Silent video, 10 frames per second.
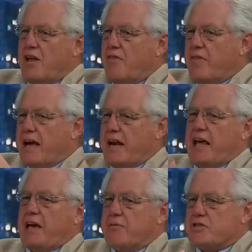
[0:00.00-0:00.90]
Mm. That
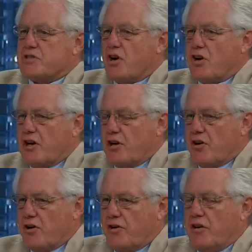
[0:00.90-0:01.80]
language is hardly
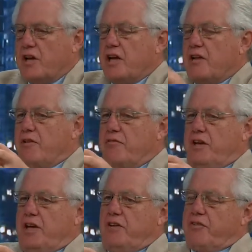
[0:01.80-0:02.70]
heard.
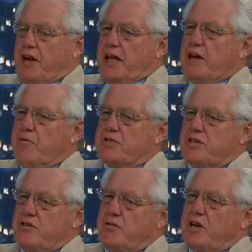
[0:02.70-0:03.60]
The, the language
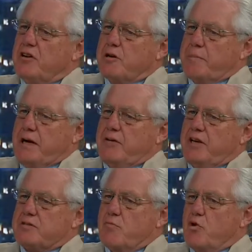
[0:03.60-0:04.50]
that you hear about
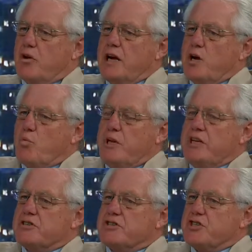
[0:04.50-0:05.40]
is more we
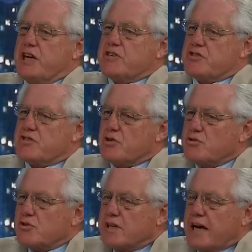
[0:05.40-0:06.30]
need to change the
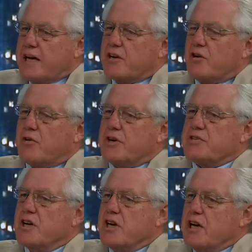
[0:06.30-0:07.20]
social
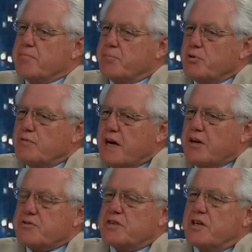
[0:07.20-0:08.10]
categories, improve
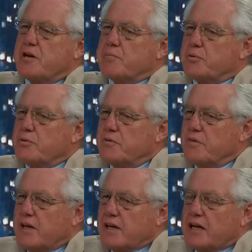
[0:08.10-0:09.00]
housing,
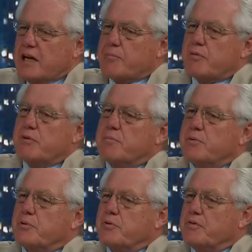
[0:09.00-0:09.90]
improve labor,
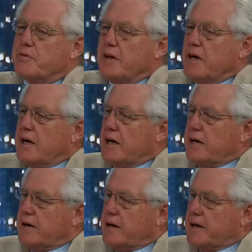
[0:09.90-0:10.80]
improve uh,
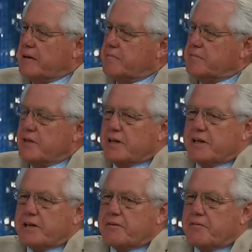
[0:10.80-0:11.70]
uh,
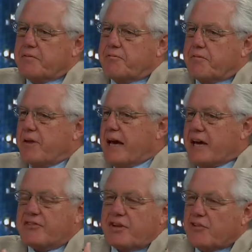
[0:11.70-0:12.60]
the, the
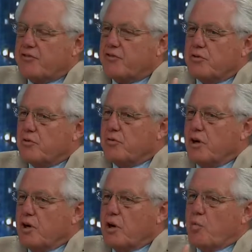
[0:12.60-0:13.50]
access to
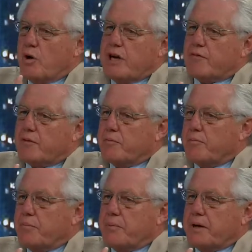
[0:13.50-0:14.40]
uh, whatever
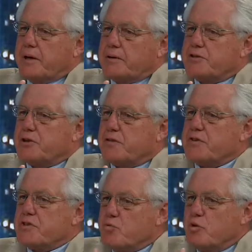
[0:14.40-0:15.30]
uh,
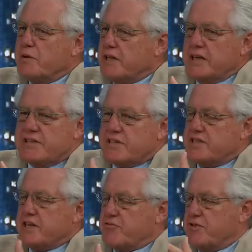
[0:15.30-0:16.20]
service a woman needs, et
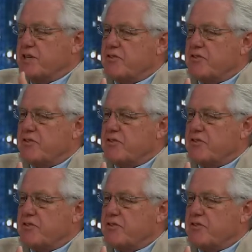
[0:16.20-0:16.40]
cetera, et